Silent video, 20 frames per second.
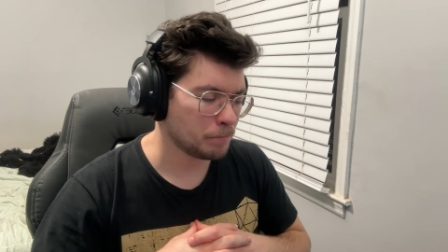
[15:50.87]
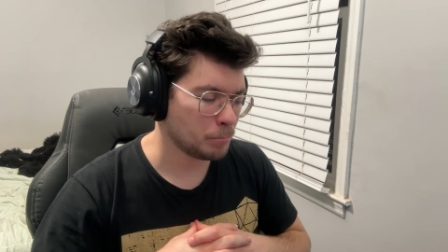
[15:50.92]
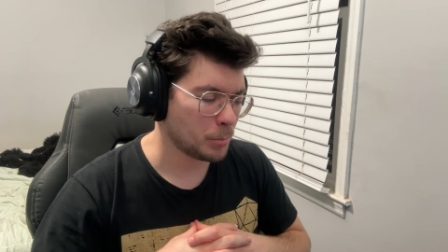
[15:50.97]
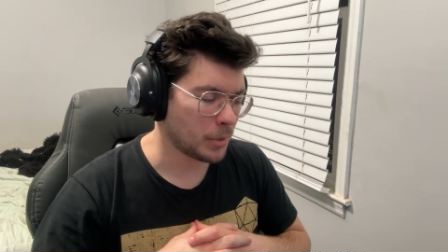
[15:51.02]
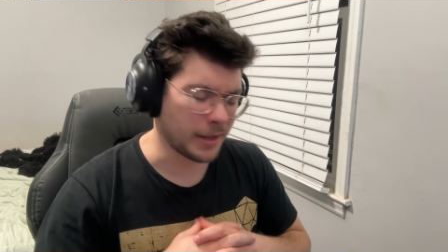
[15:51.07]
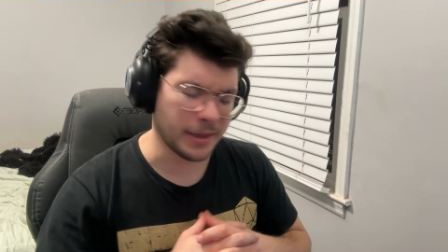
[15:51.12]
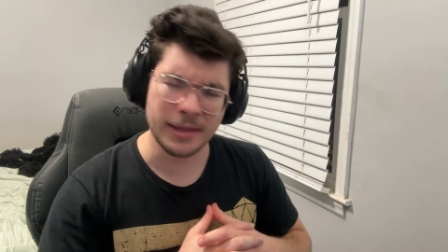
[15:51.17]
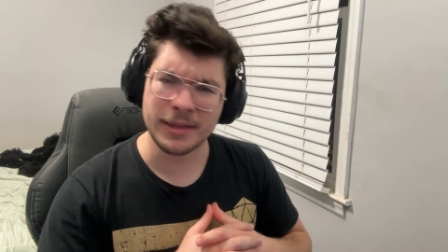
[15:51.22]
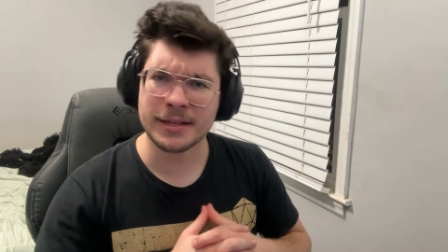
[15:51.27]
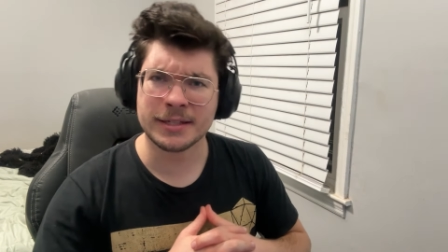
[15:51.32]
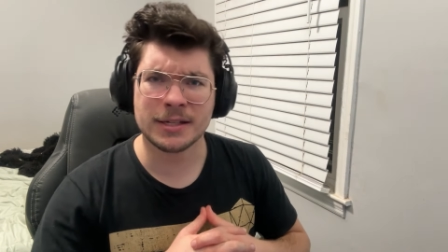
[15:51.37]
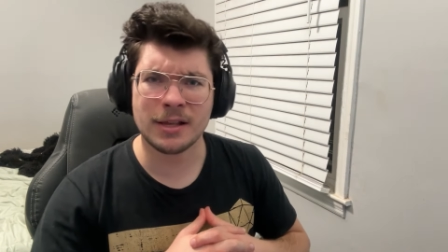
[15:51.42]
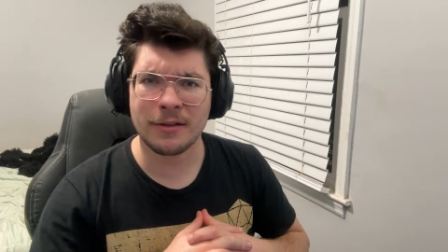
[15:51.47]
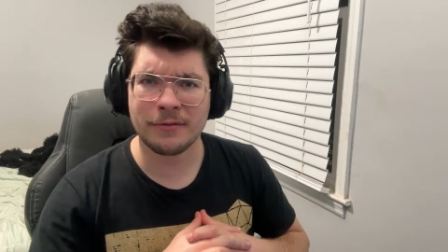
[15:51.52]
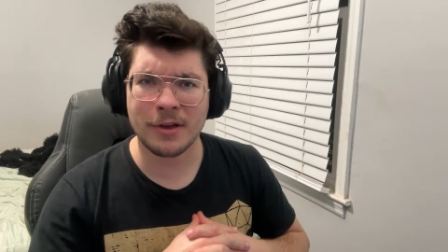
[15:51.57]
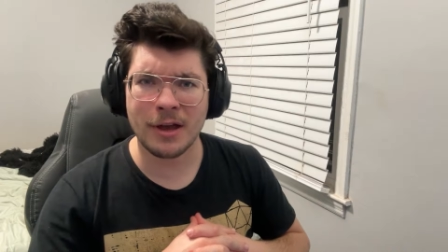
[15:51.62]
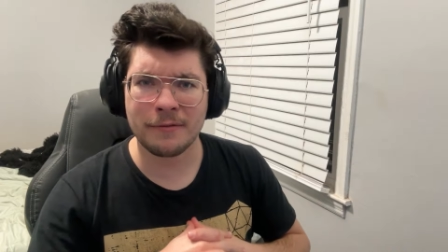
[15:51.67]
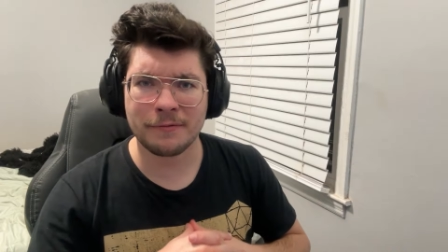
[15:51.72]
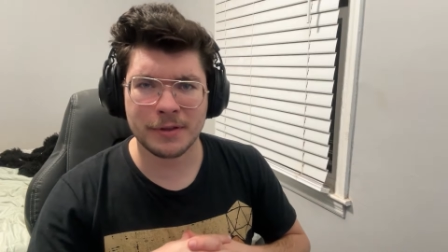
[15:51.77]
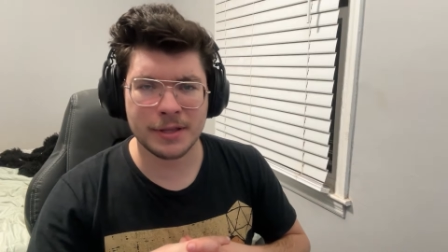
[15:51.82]
but I think that's all
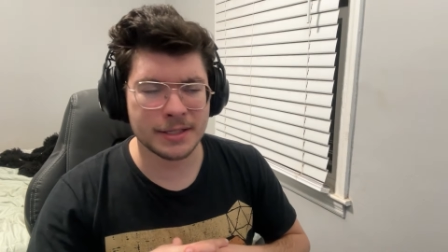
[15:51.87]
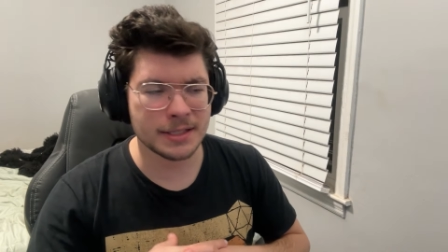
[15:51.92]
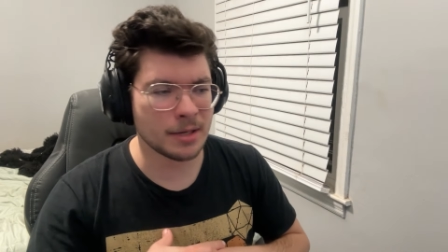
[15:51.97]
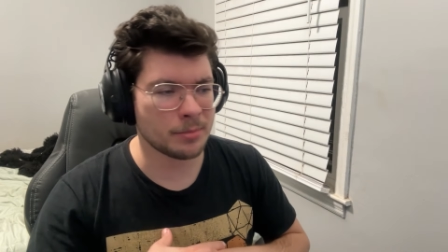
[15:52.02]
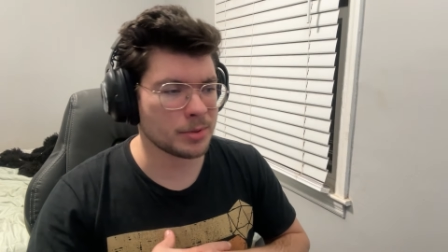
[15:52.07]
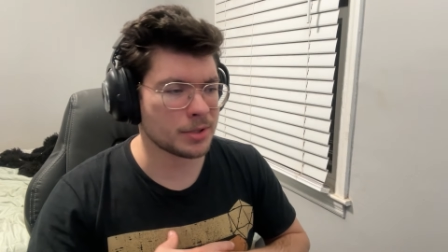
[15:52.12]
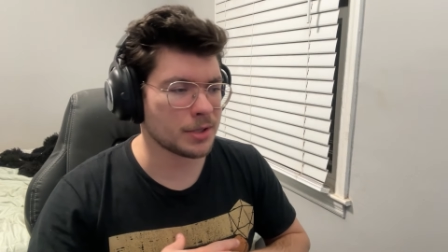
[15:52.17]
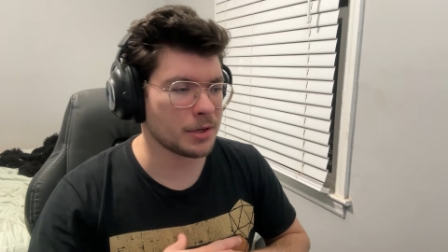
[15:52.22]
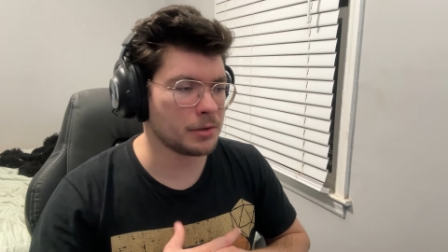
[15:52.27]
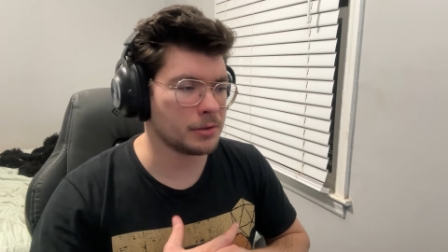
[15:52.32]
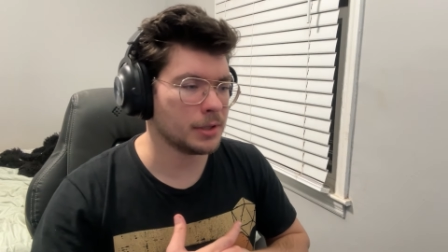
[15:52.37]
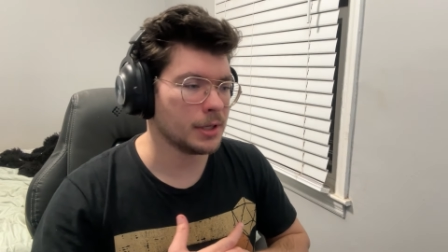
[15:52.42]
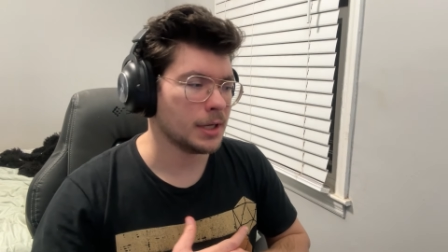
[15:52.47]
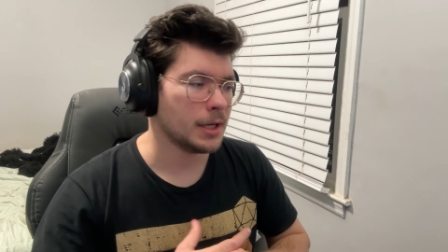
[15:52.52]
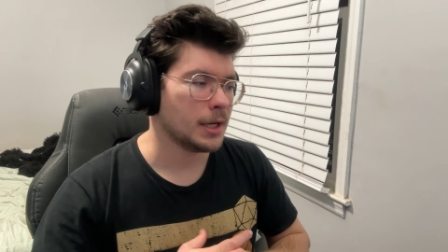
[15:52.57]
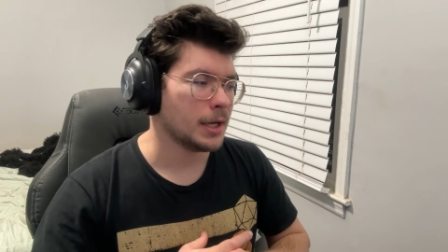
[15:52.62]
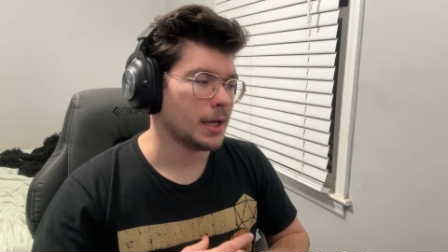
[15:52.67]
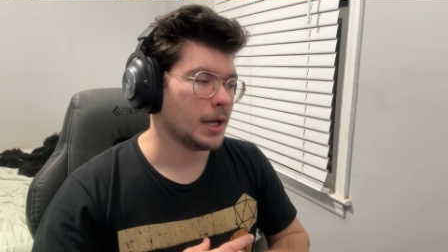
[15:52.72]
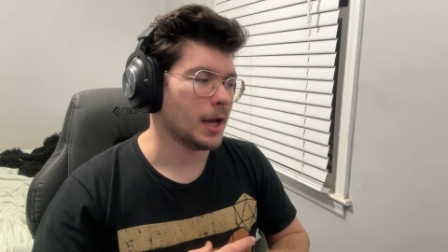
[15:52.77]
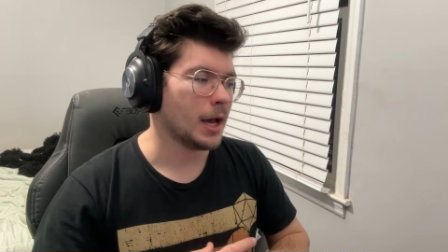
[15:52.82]
I've got for this episode.
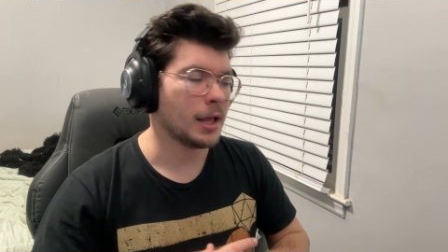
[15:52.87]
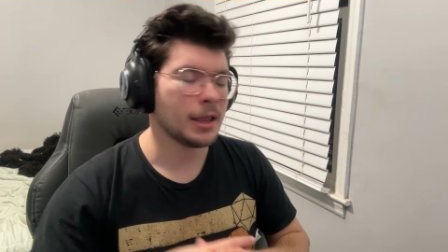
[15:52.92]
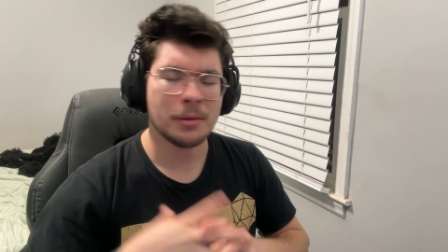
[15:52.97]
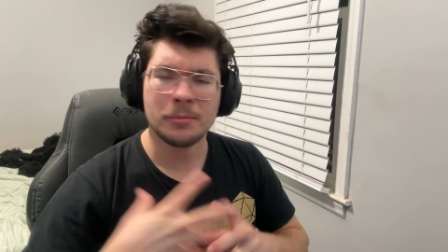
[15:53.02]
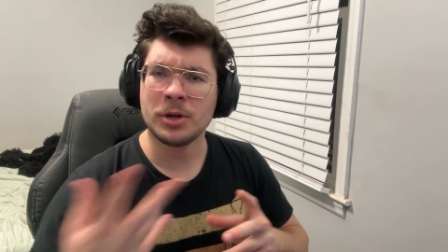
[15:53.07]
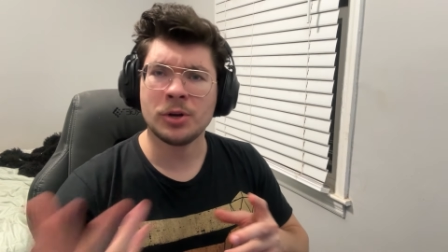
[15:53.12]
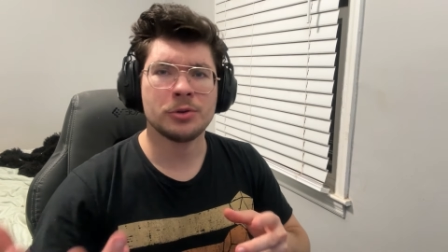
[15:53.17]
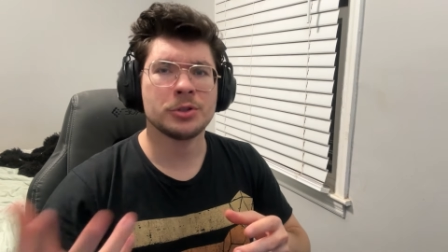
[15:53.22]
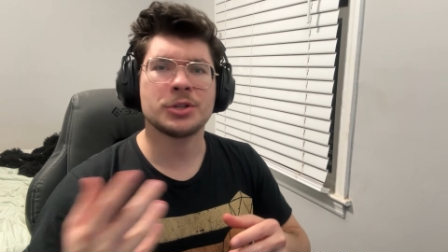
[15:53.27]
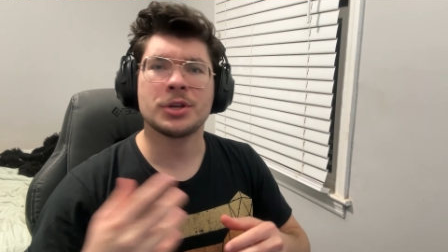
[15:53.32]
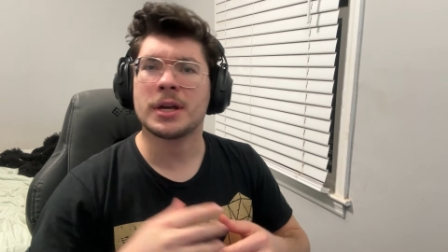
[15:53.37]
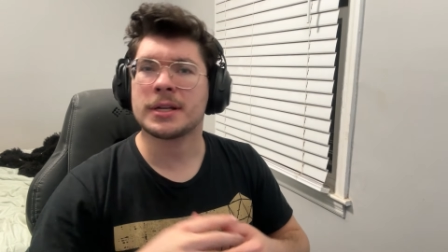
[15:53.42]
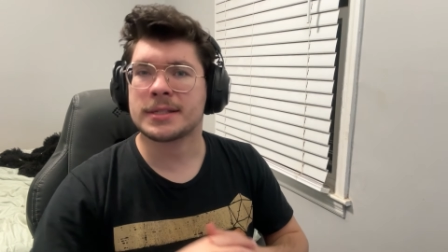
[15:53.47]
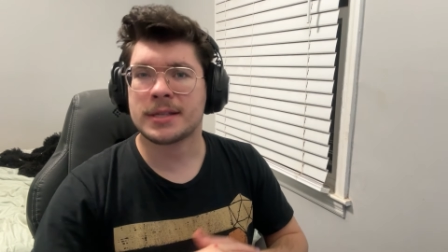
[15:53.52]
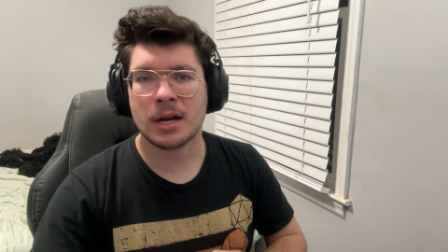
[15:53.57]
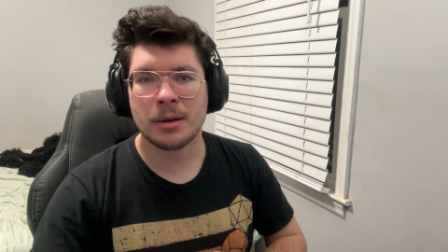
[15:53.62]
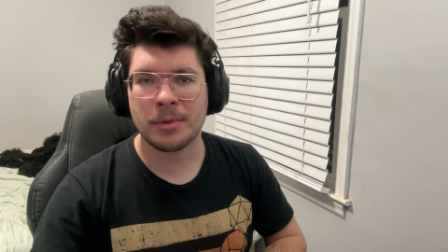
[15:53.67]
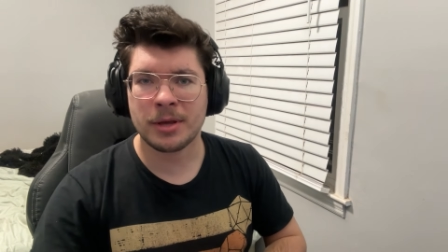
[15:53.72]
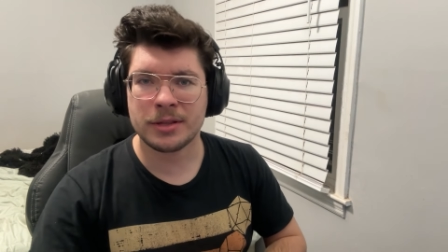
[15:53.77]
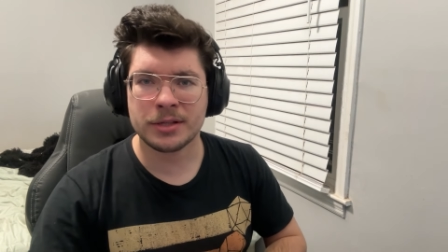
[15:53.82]
Uh, let me know what you guys
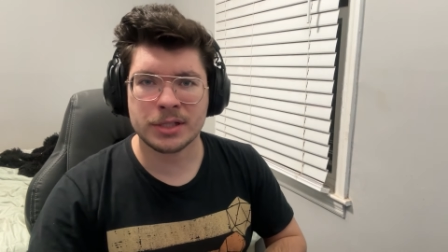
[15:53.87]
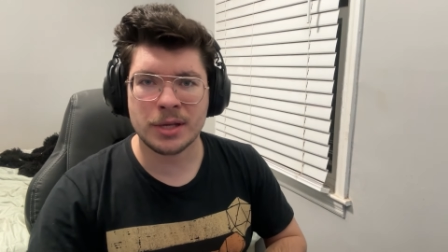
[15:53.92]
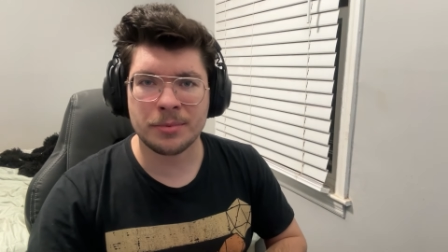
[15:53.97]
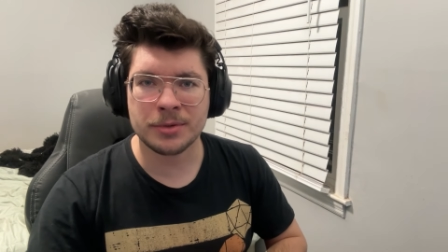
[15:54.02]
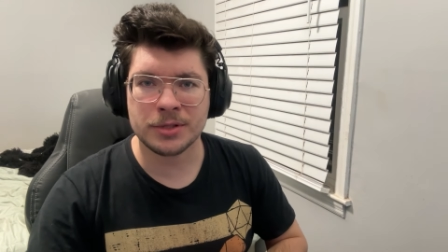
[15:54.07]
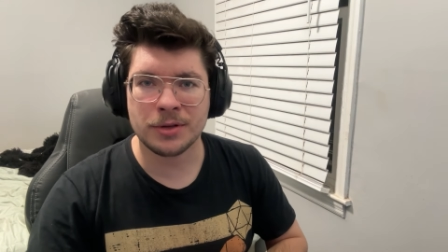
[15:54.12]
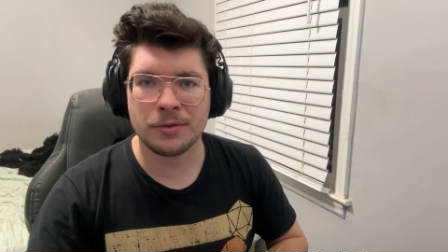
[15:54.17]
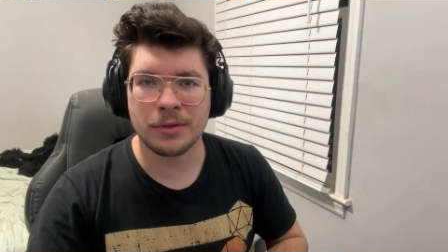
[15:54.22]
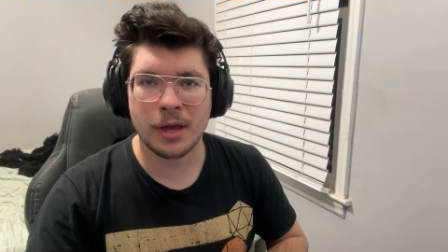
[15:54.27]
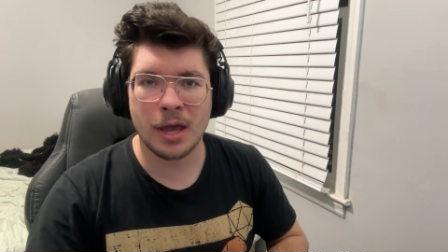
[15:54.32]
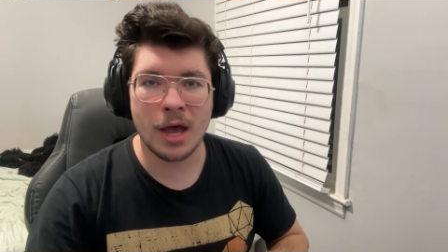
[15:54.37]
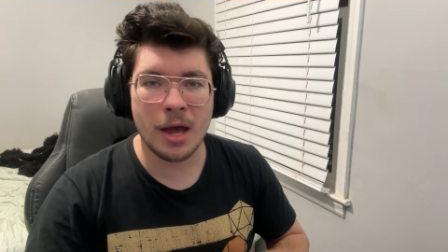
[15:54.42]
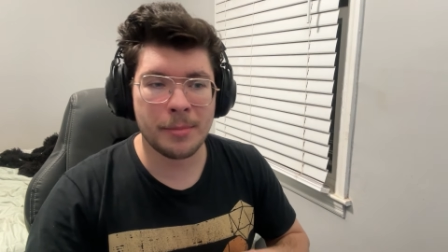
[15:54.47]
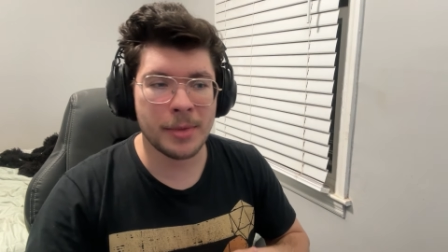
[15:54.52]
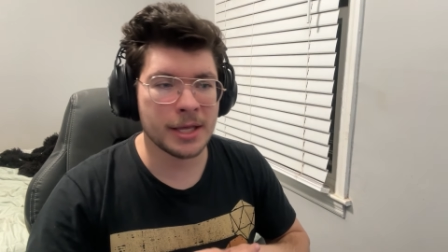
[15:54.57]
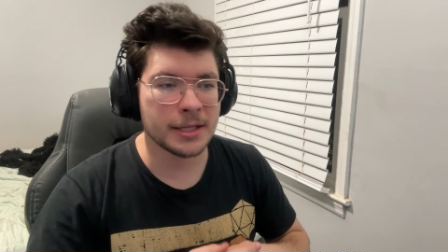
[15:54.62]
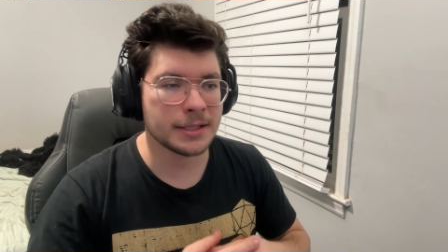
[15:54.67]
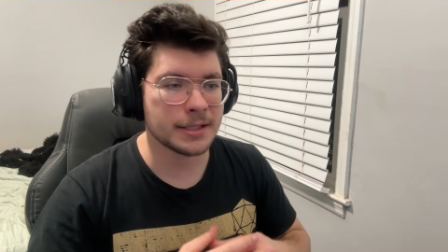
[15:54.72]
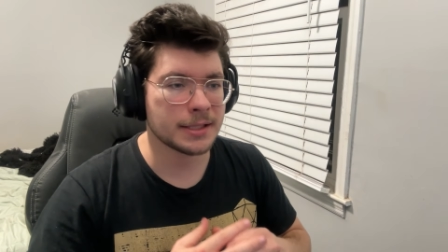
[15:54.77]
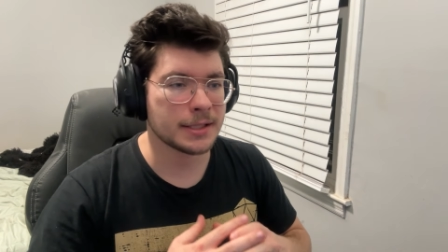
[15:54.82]
thought about this episode in the
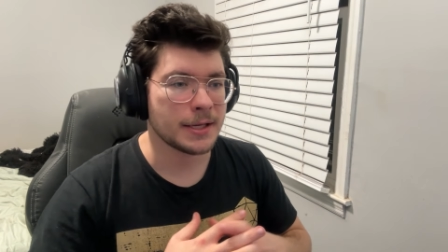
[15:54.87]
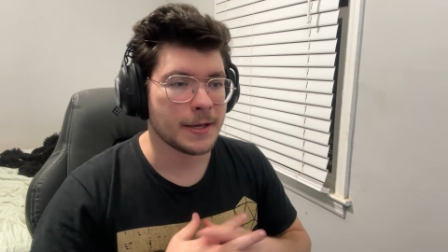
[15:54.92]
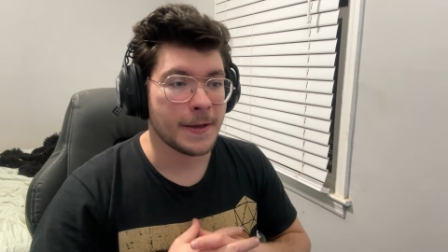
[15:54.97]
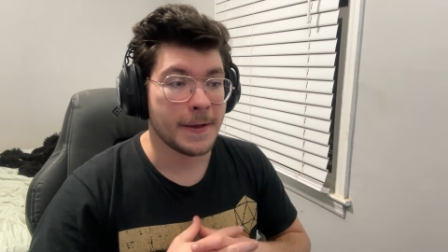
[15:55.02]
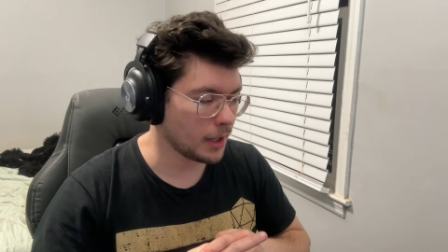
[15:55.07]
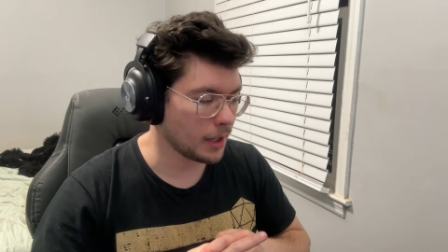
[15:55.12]
comments.